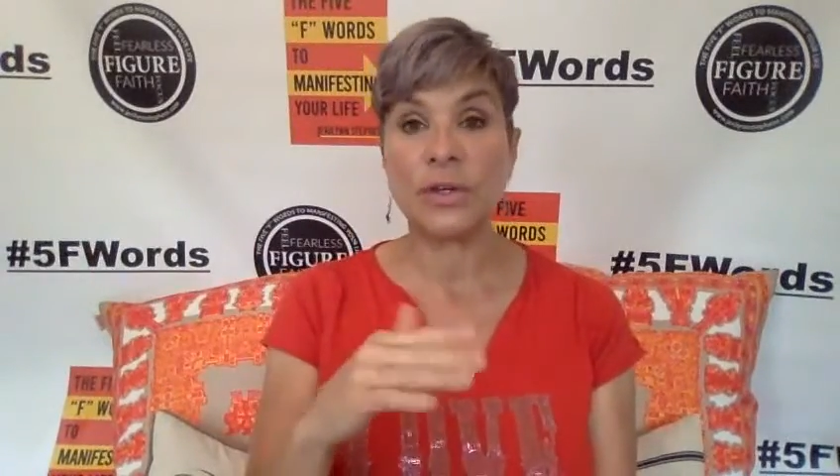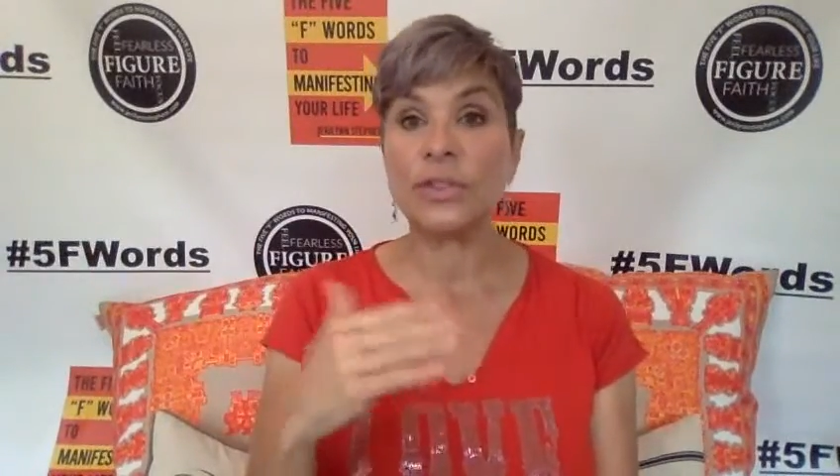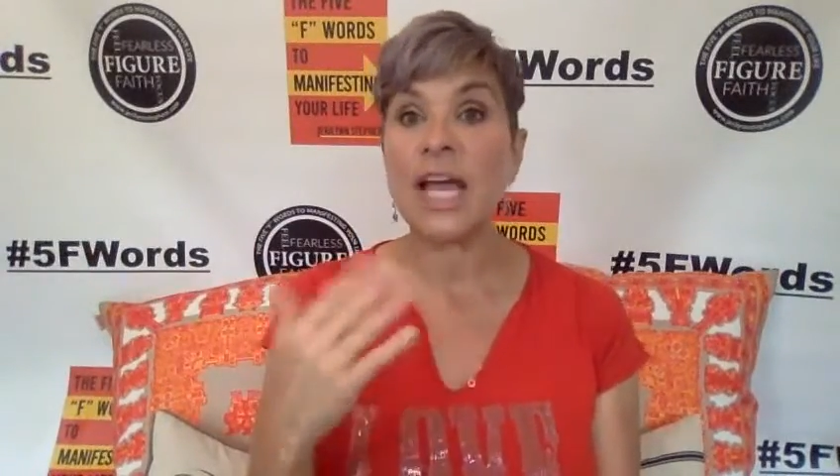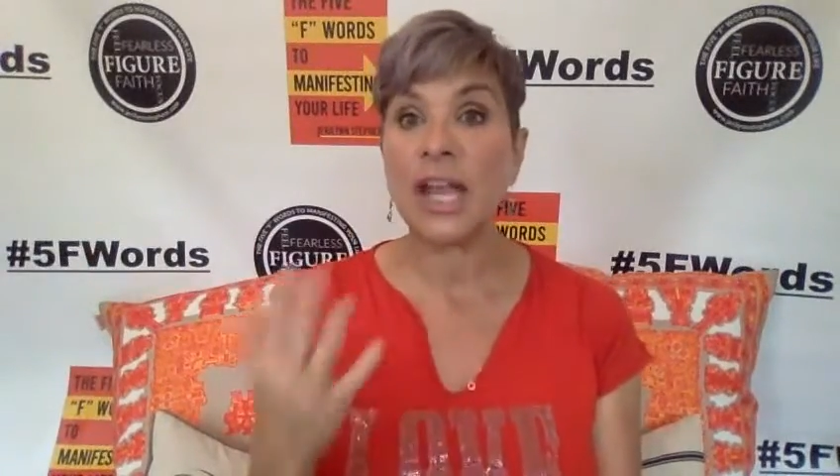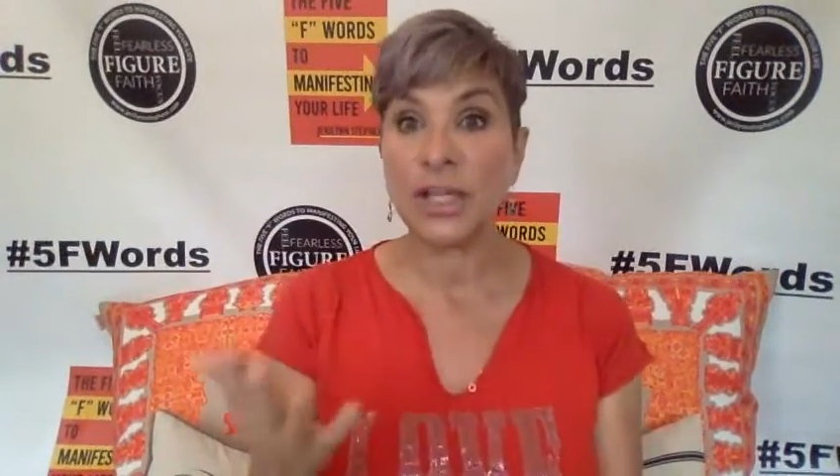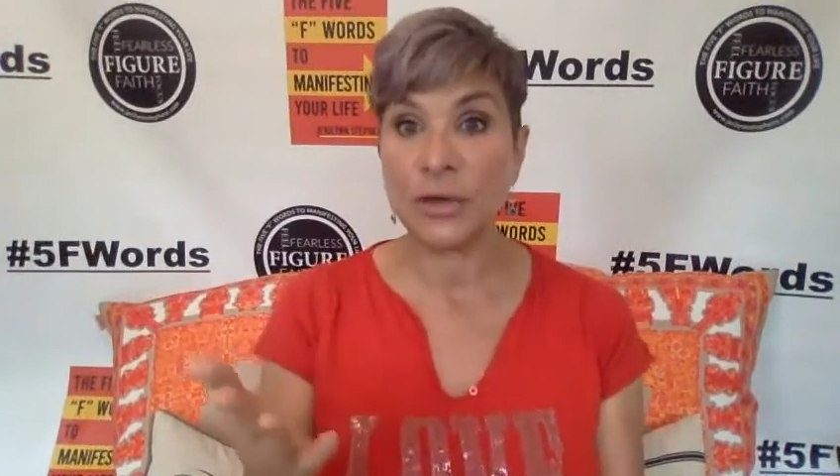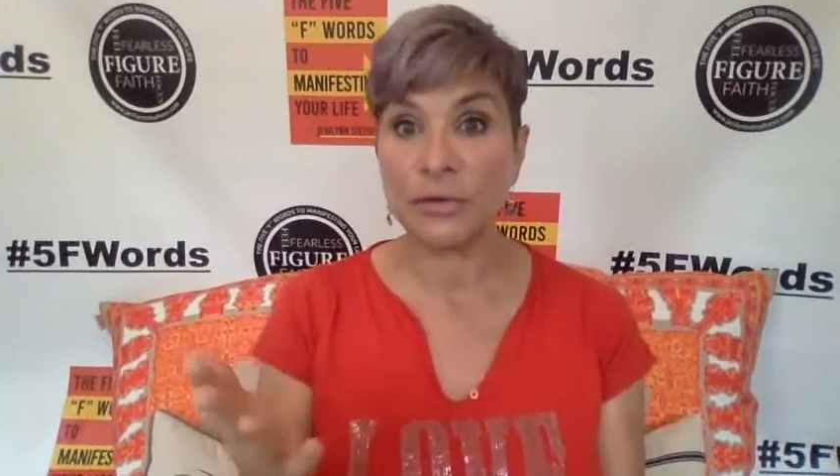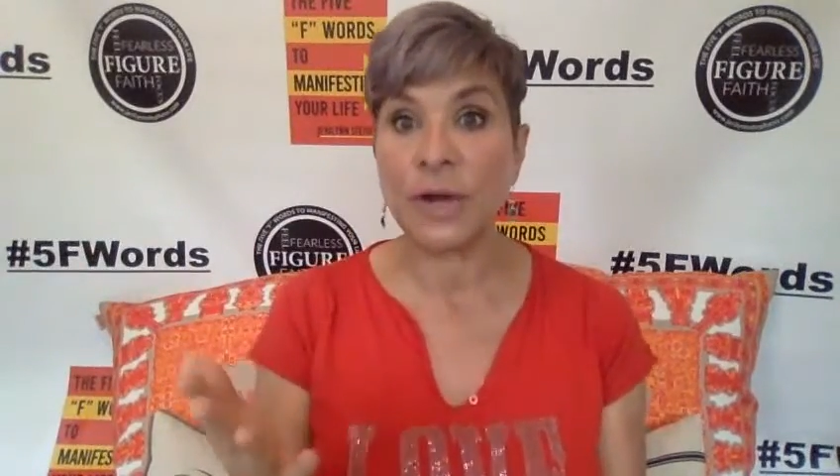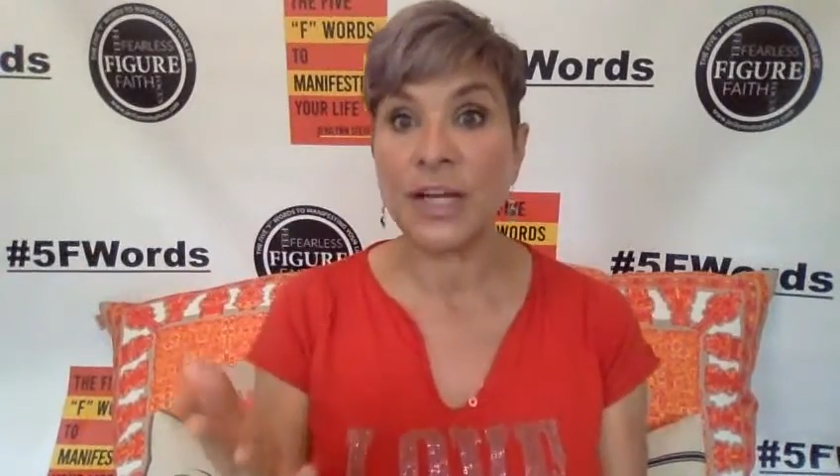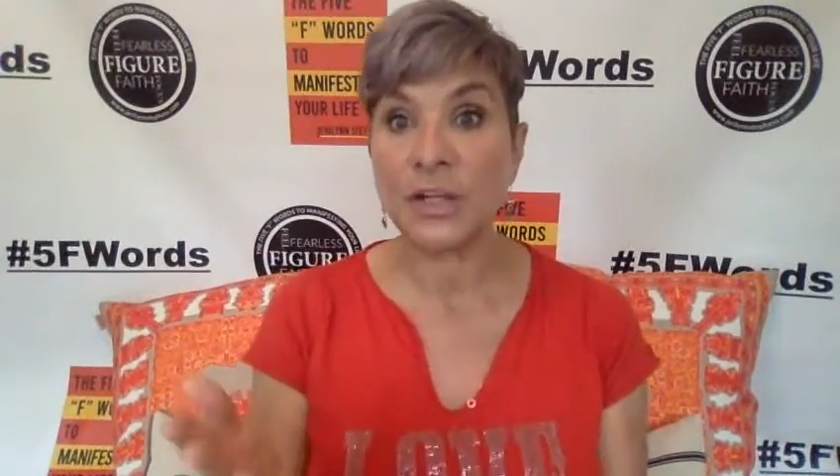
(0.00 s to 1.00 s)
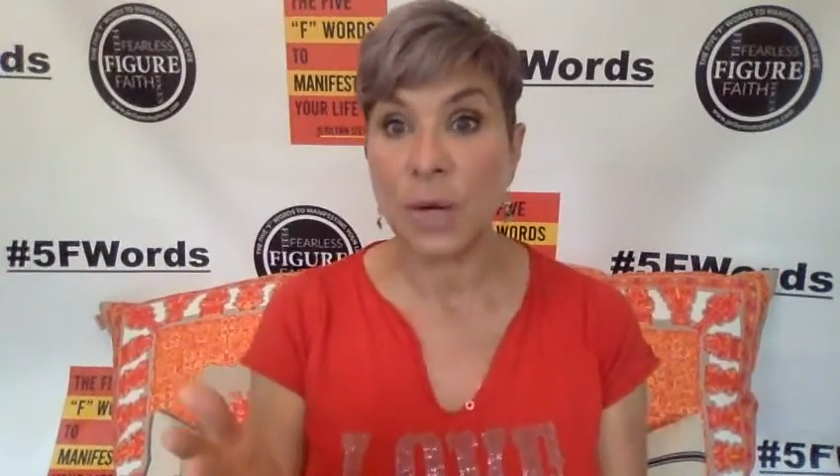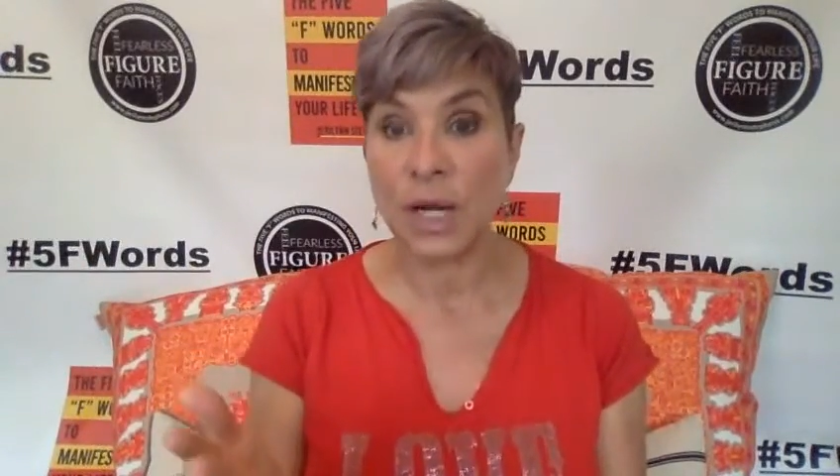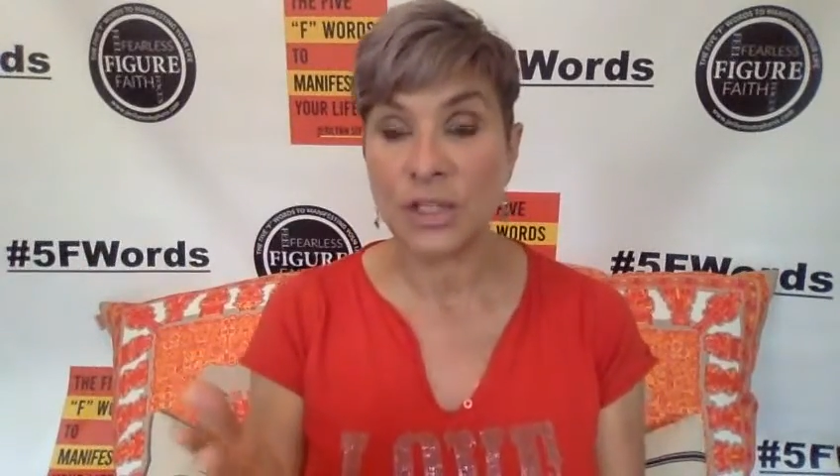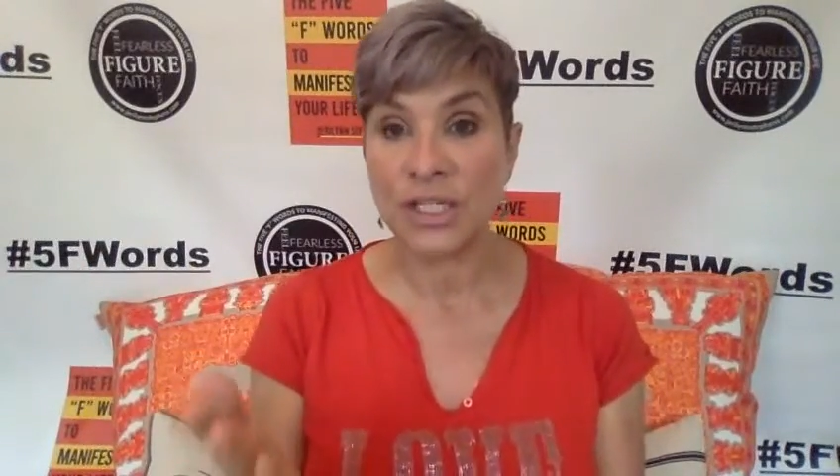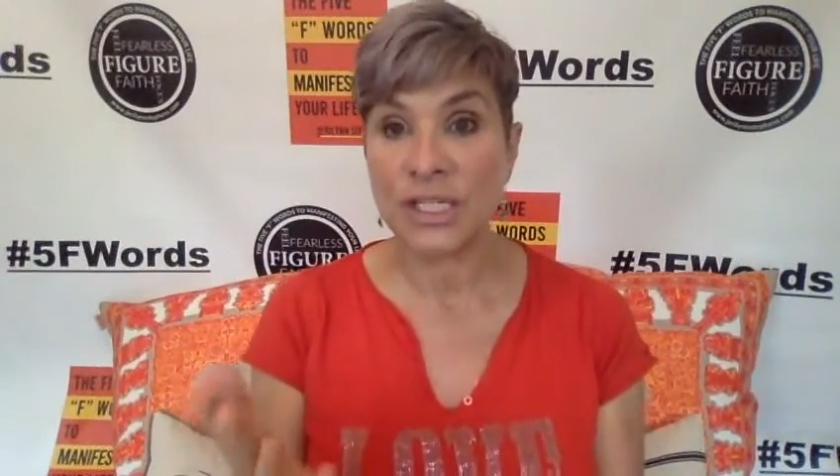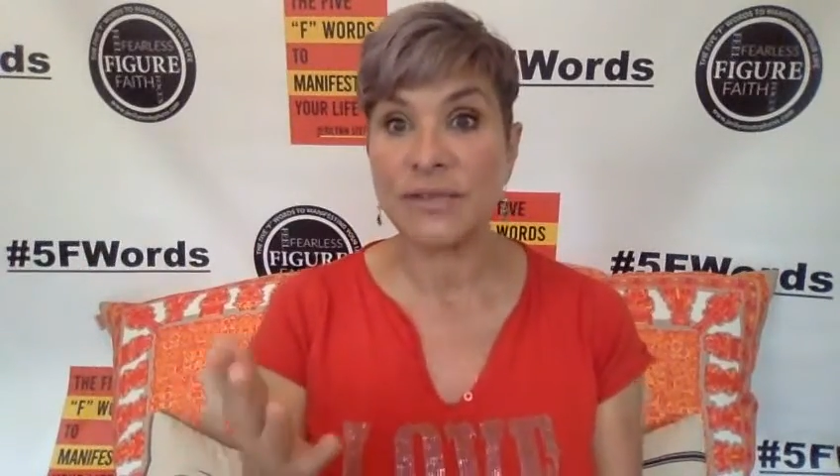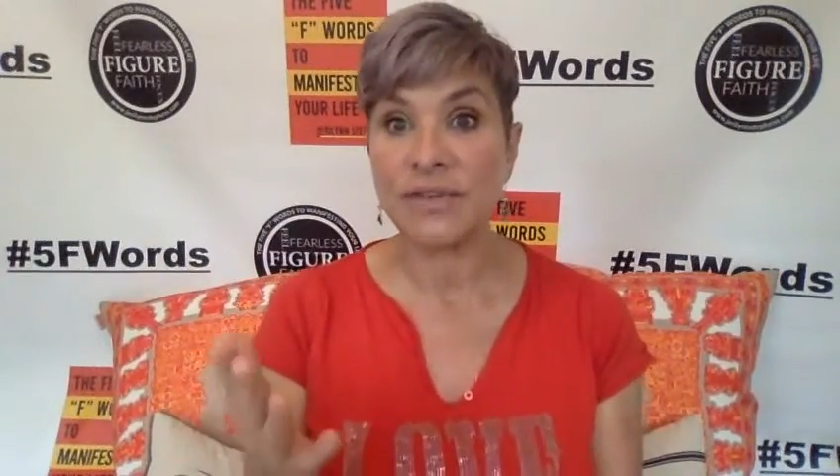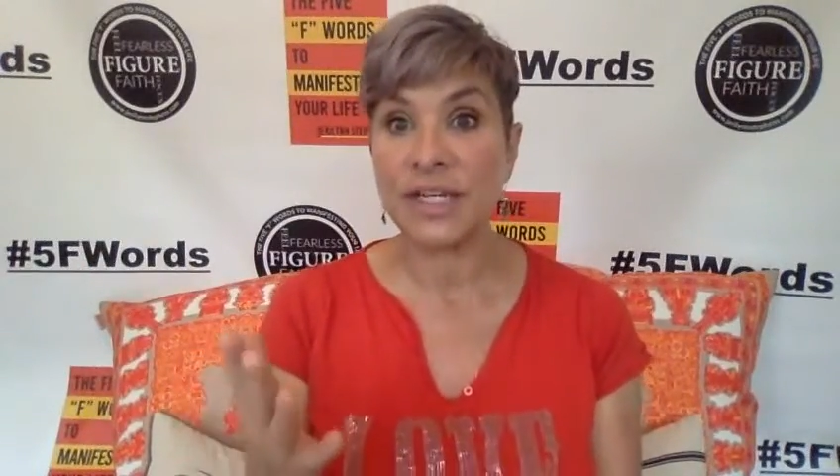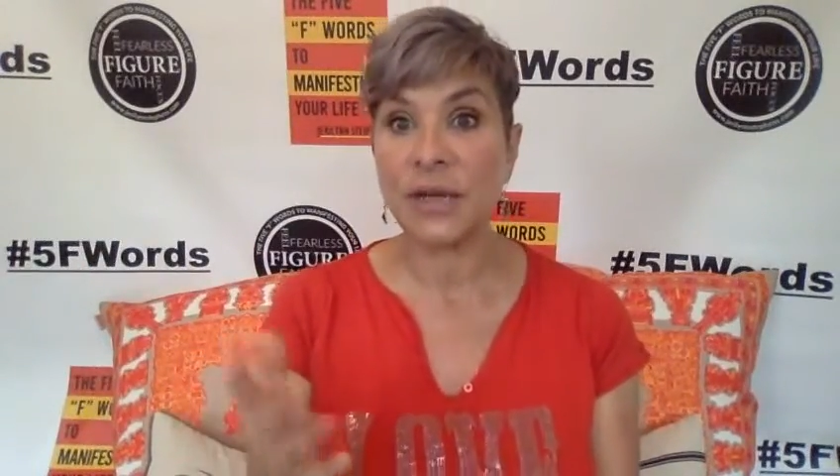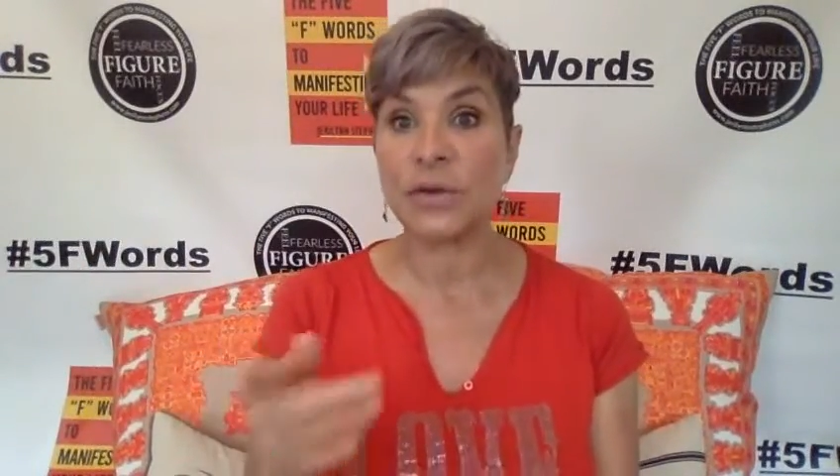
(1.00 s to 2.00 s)
you're telling your friend to watch these
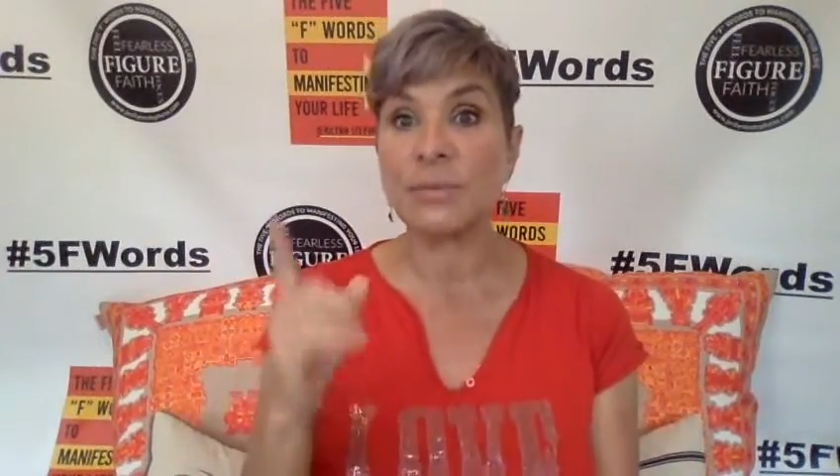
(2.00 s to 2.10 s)
videos,